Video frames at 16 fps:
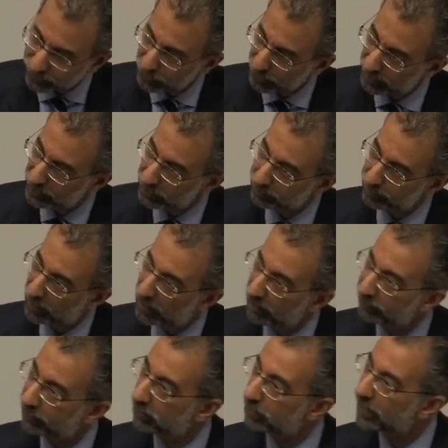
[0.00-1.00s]
has changed
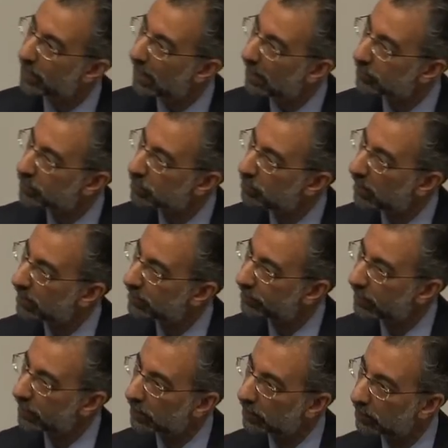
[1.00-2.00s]
apart from perhaps you might
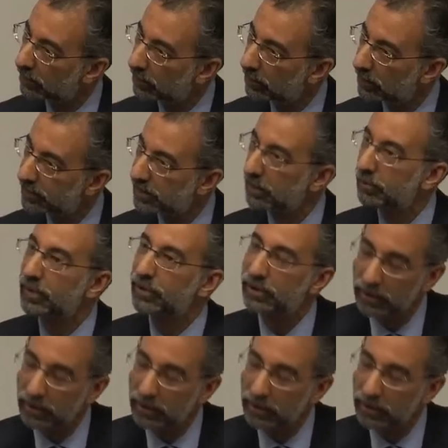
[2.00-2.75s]
think some of the